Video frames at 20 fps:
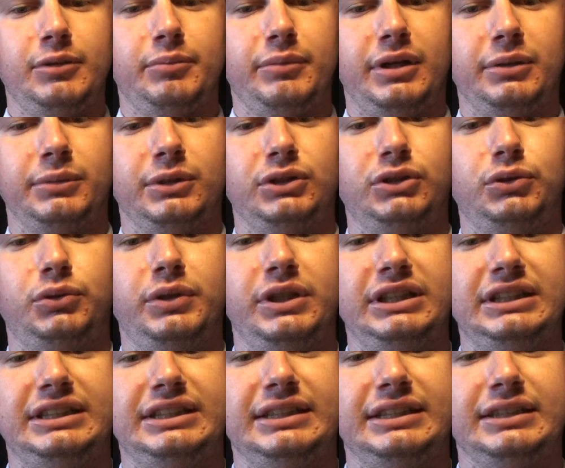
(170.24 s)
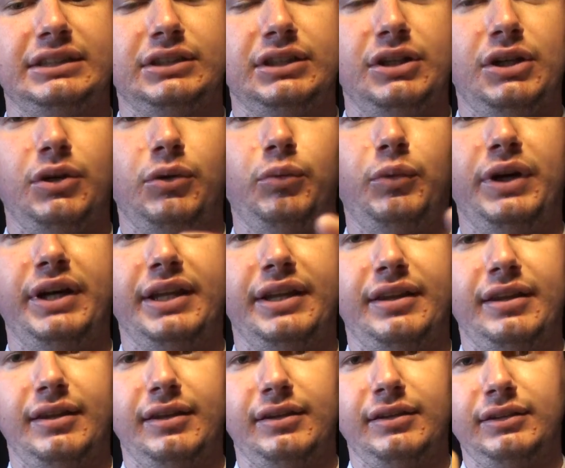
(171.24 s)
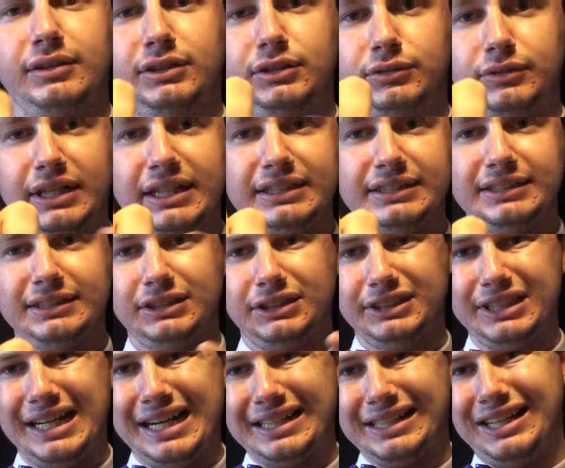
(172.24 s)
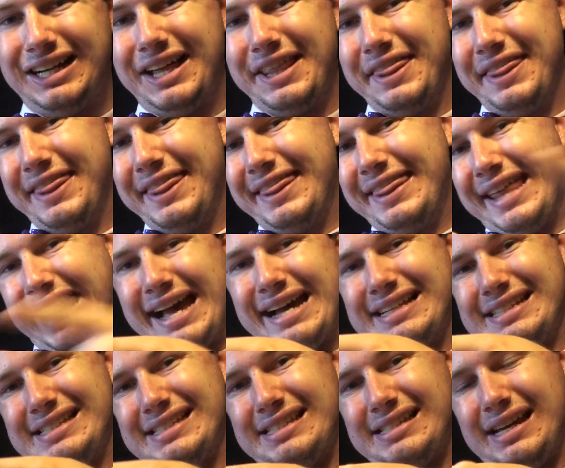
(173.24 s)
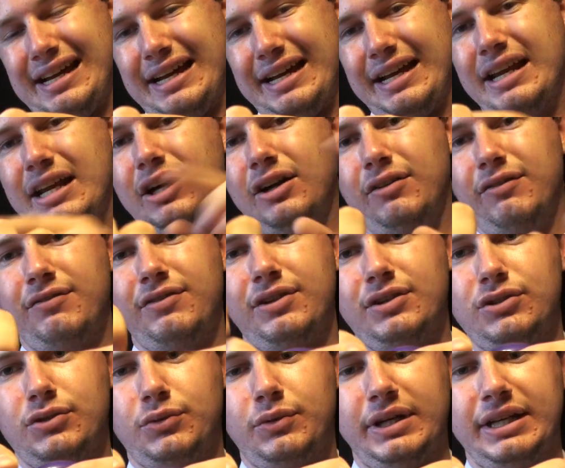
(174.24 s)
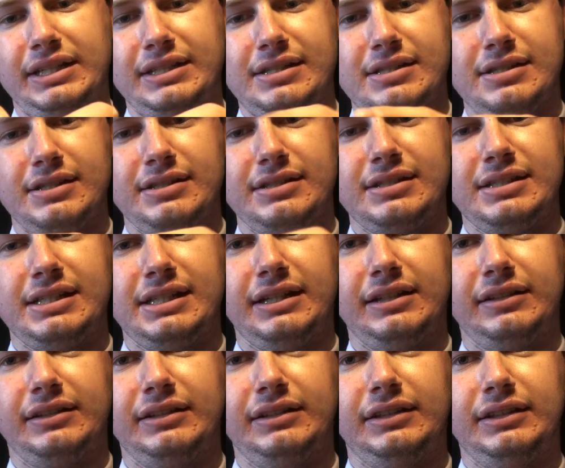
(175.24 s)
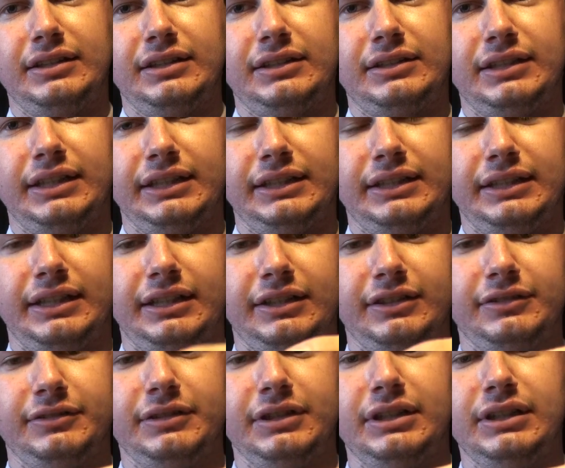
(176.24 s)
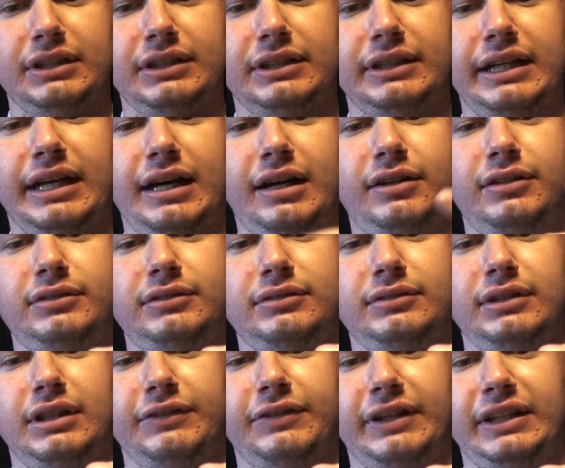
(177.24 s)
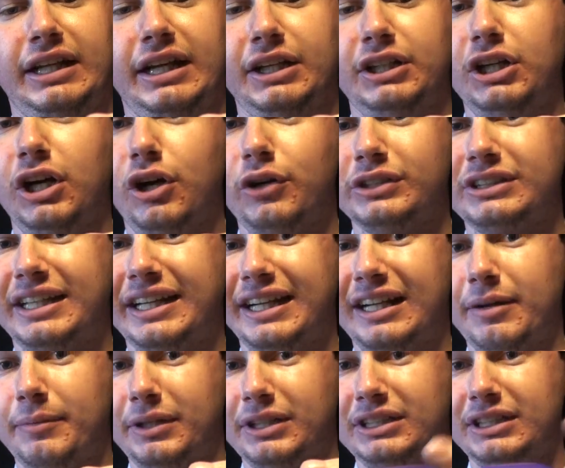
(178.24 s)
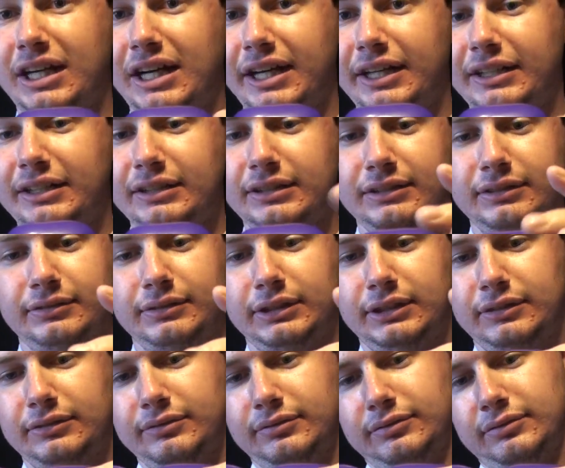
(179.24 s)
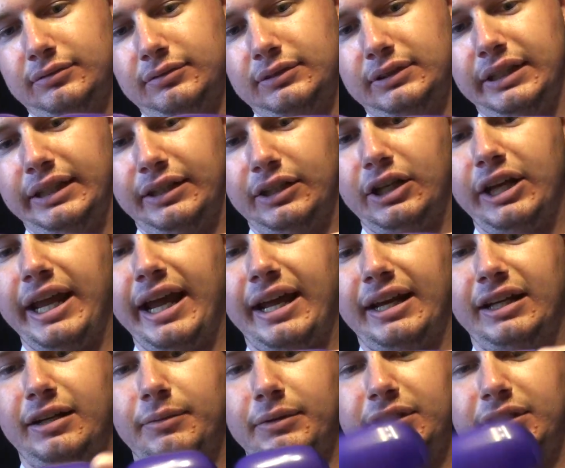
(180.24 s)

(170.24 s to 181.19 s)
I'm going to twist it with the little raisin, the knot on that side of the twist. You can see it. Right there. Now, if I let go, it's going to come undone. Well, it can come